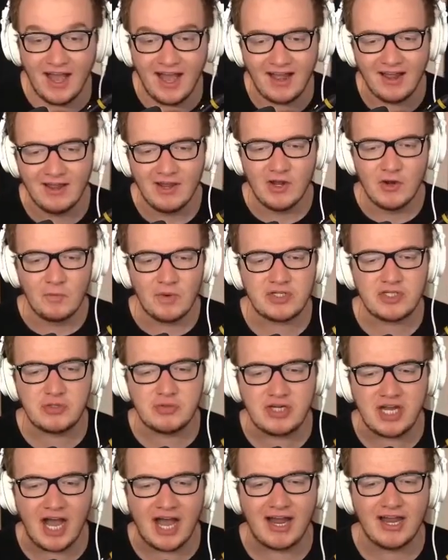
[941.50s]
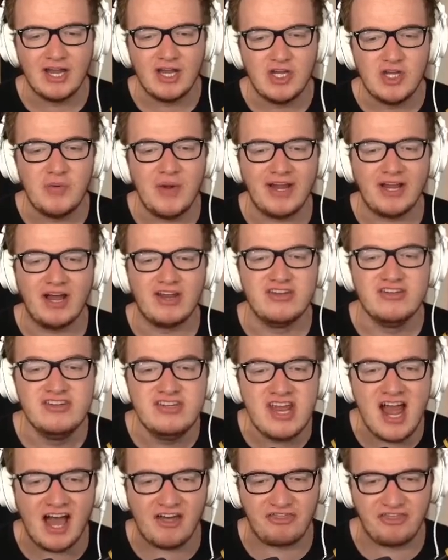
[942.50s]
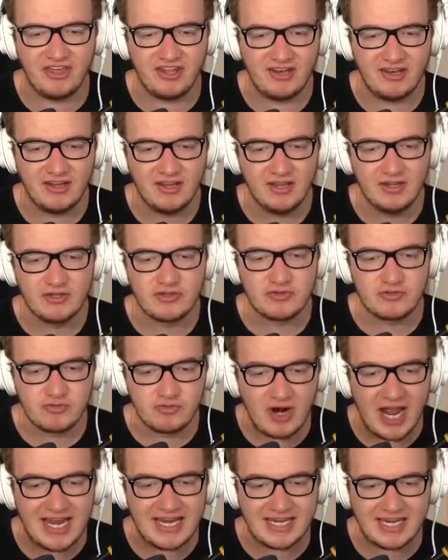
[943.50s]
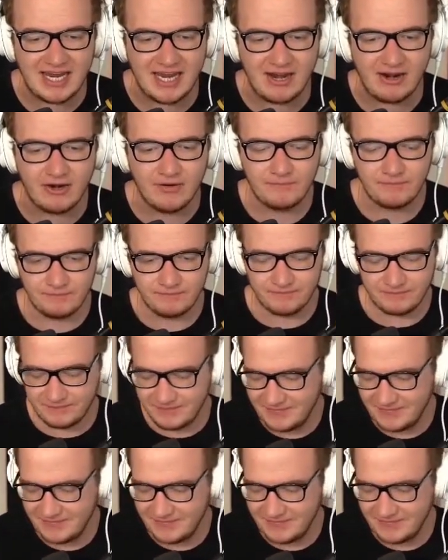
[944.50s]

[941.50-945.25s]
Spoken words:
Huh? What you got? You ain't got nothing. It's right here.